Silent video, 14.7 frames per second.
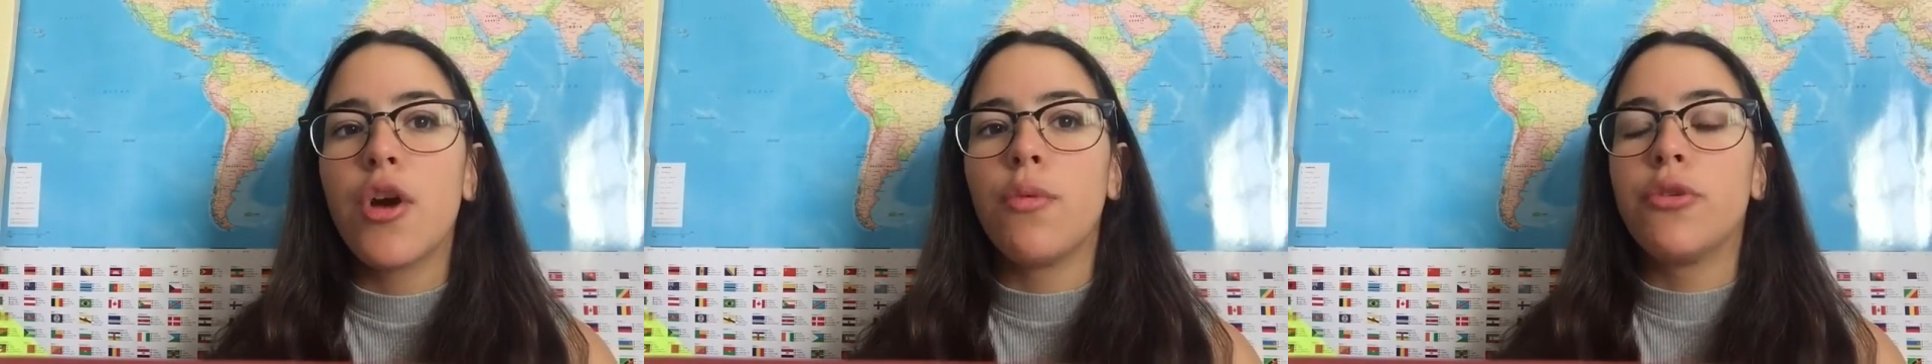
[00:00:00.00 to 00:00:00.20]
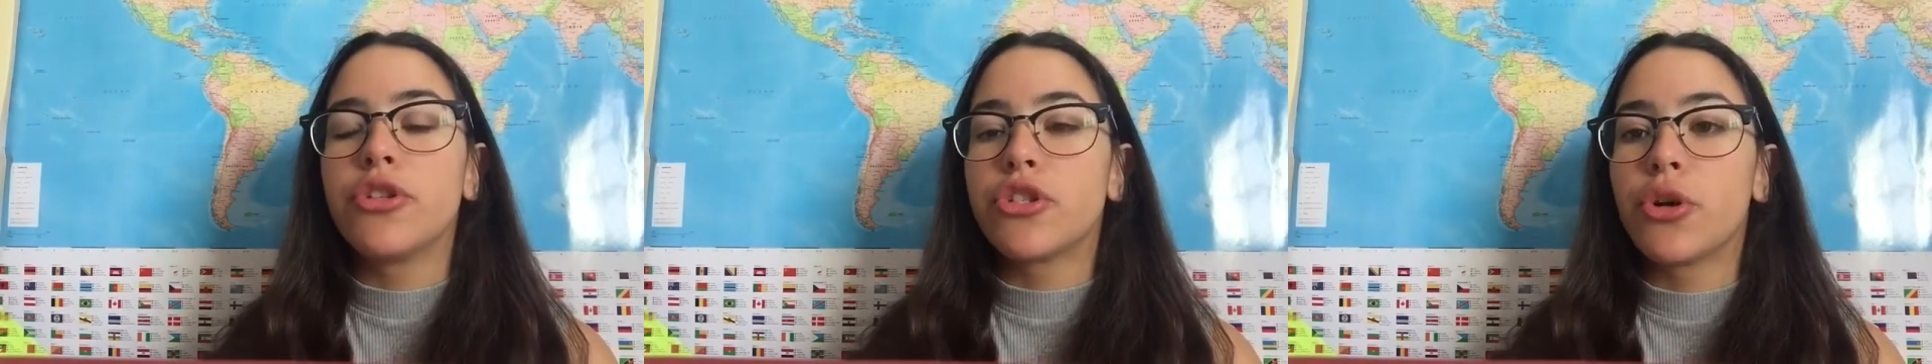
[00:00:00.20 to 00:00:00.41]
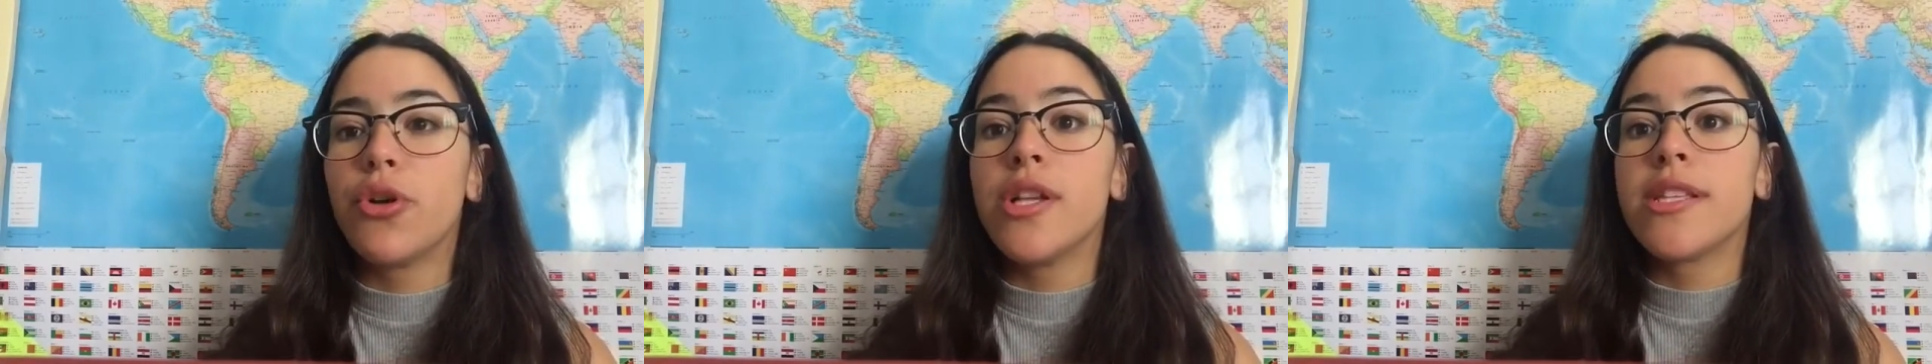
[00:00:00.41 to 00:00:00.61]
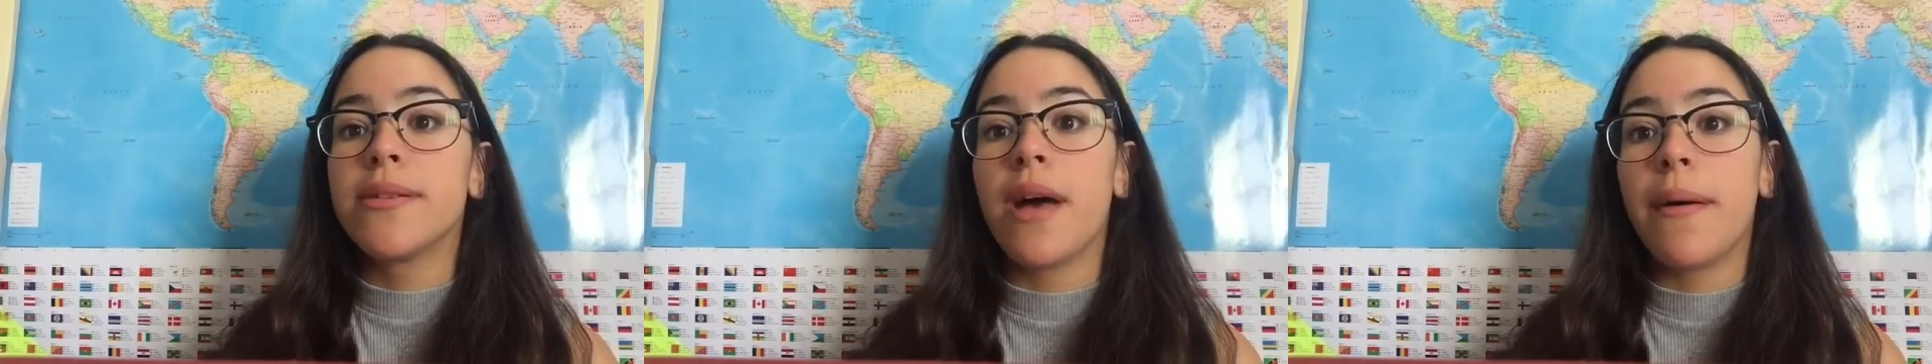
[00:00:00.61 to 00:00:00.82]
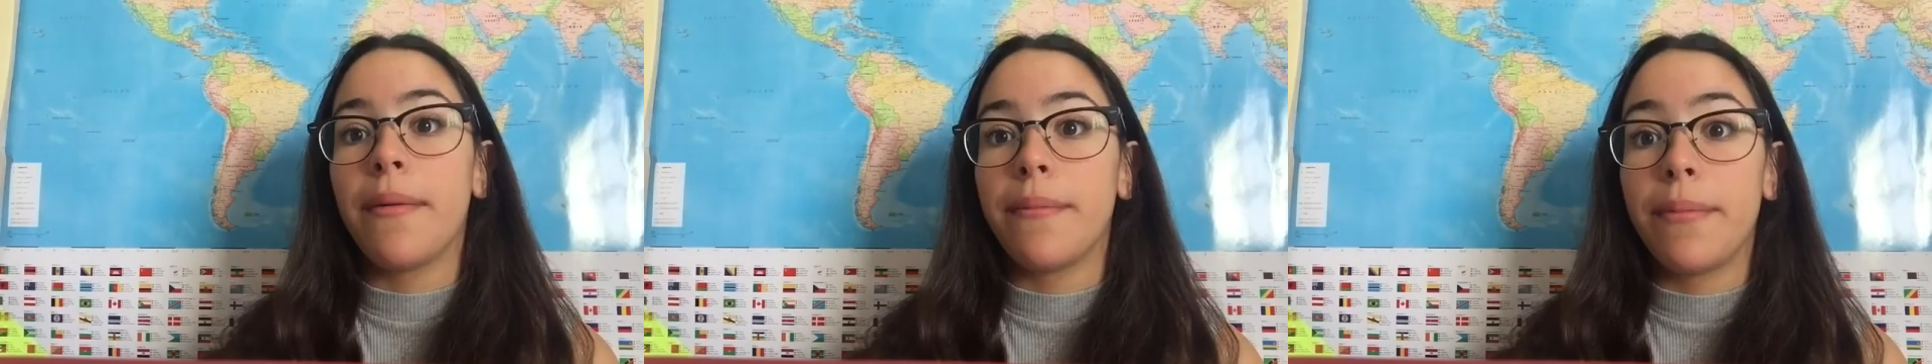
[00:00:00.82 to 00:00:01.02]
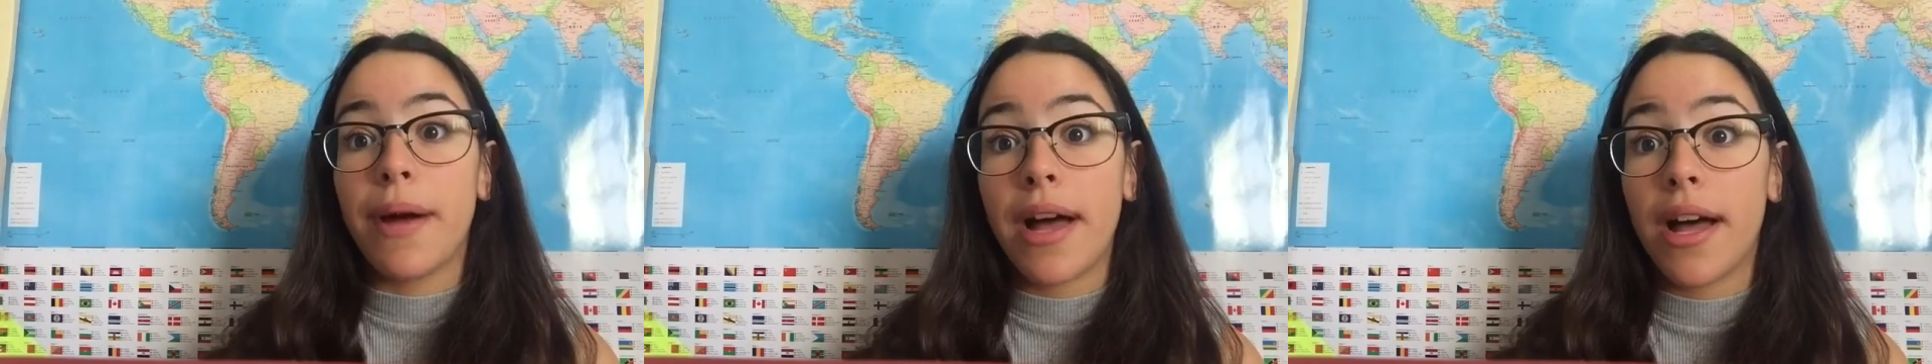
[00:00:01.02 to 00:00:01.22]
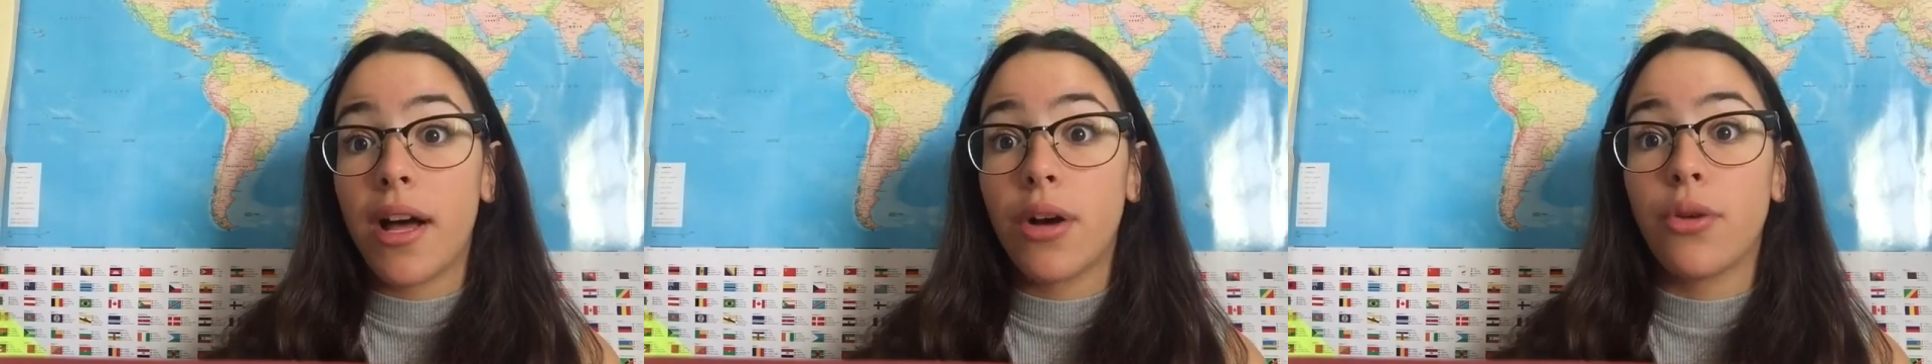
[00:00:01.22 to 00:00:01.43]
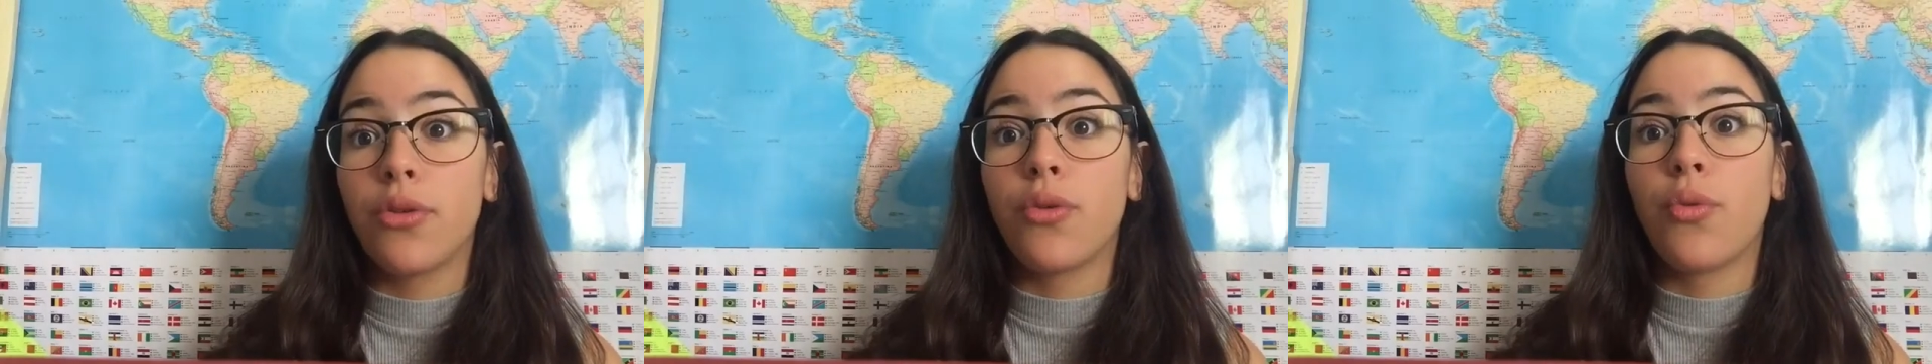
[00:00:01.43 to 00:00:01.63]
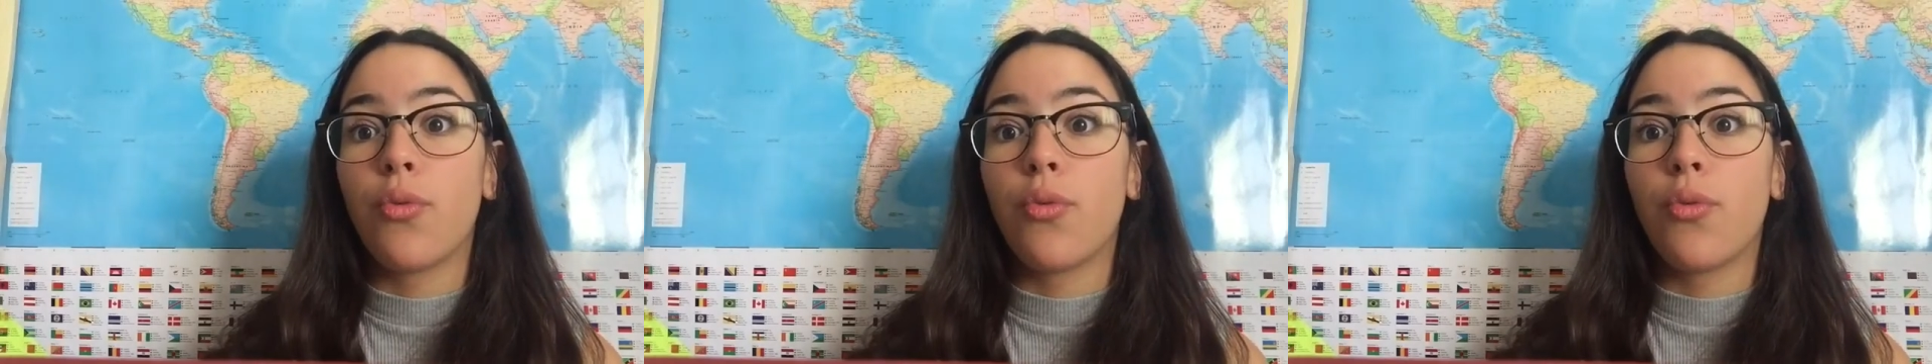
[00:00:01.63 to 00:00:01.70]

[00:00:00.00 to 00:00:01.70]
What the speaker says: which holds about